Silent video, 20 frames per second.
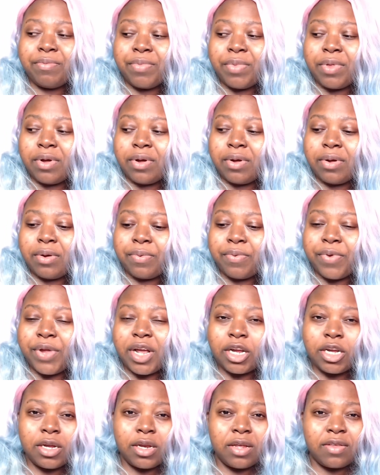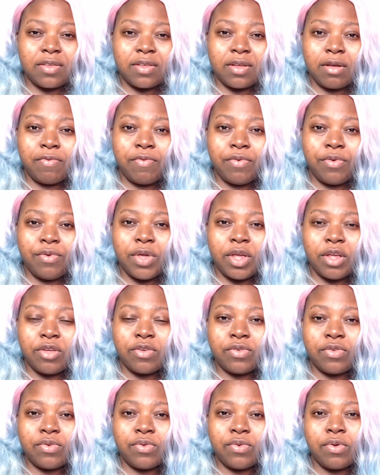the reaction itself, you can
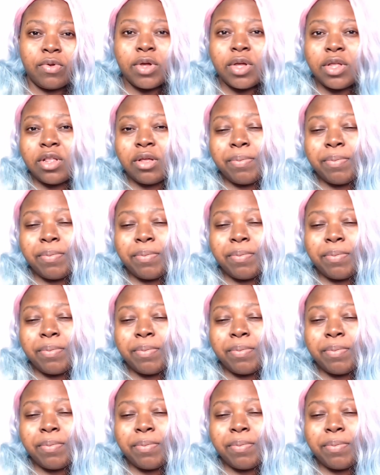just look in